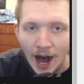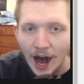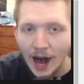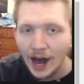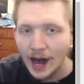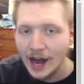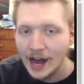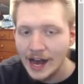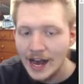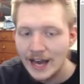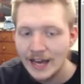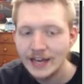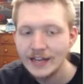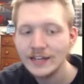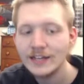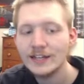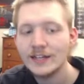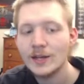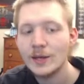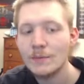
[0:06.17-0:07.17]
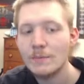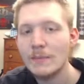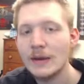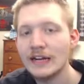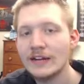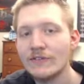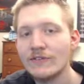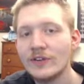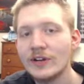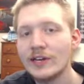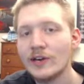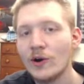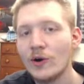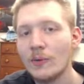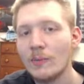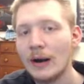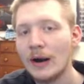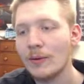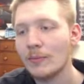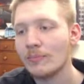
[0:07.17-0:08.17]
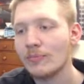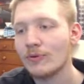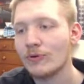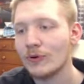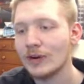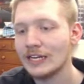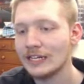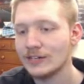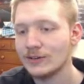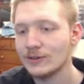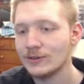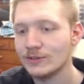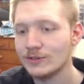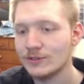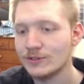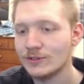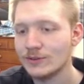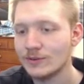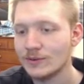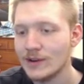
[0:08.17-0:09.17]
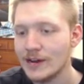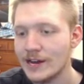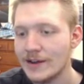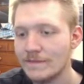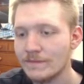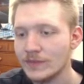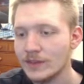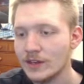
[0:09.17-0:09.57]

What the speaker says: I made a video about Pringles, right?